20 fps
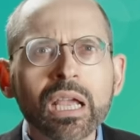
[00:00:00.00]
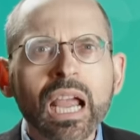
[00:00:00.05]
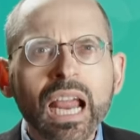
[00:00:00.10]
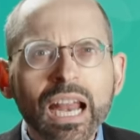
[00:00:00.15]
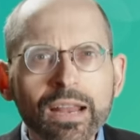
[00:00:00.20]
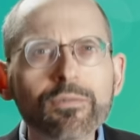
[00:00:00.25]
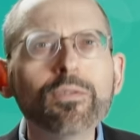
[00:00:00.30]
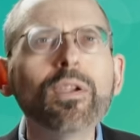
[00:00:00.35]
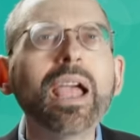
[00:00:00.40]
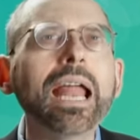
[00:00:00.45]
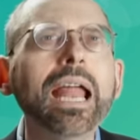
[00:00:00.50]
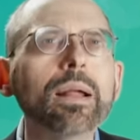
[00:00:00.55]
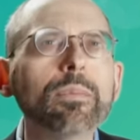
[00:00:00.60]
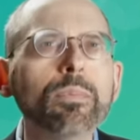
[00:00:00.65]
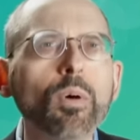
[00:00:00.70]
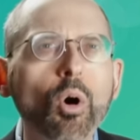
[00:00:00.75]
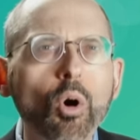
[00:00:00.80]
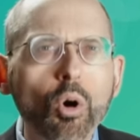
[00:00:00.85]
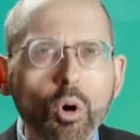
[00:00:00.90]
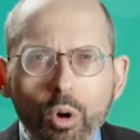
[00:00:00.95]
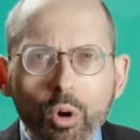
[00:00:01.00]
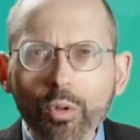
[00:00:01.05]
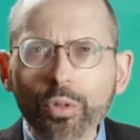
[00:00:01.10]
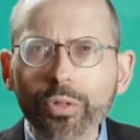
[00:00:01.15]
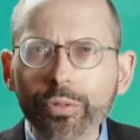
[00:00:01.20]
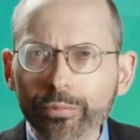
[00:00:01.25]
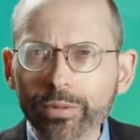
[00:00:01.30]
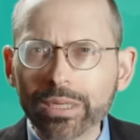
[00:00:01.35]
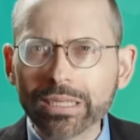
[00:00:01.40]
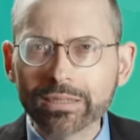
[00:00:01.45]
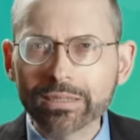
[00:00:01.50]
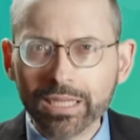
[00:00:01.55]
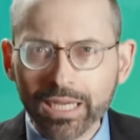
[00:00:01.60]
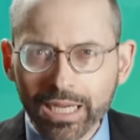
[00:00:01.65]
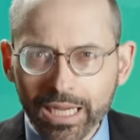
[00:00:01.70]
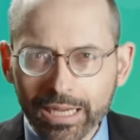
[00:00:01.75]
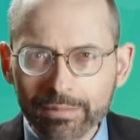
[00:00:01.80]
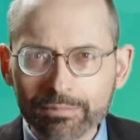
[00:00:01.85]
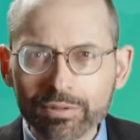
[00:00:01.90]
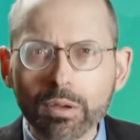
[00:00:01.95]
And if you add up all three
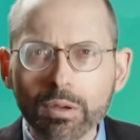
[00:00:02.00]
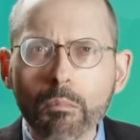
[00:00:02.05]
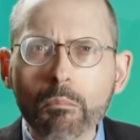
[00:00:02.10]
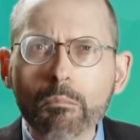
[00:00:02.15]
types,